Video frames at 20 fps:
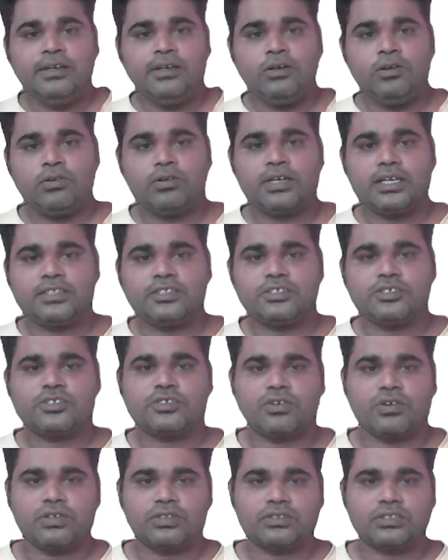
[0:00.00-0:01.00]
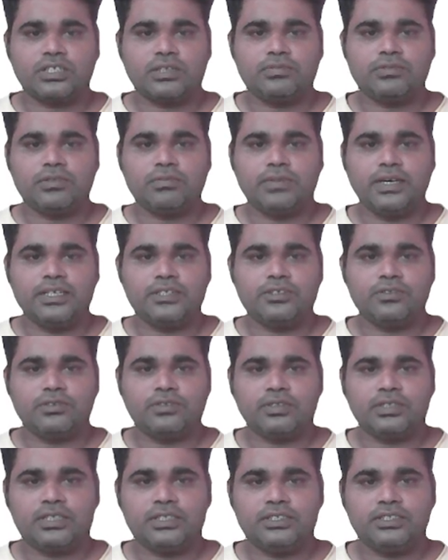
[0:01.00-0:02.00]
Look at the structure of the
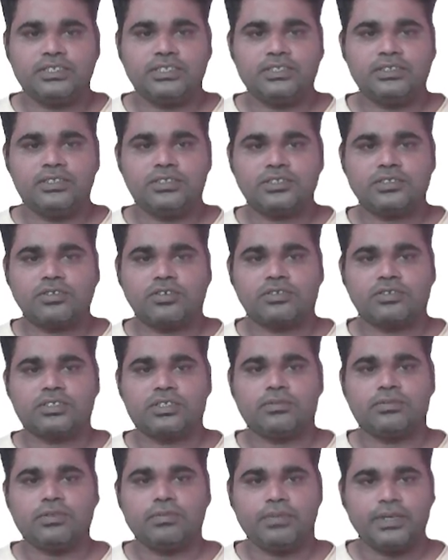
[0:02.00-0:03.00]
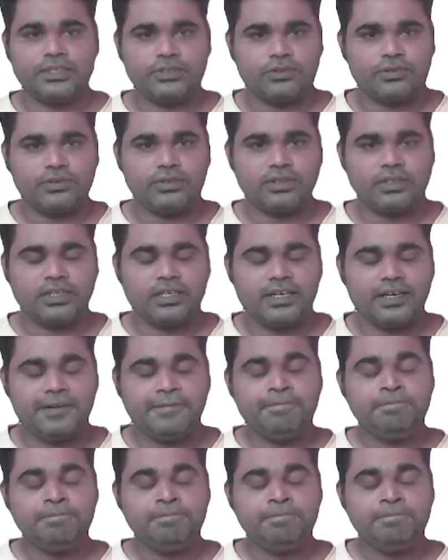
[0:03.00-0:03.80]
mitochondria. This is the structure of the mitochondria.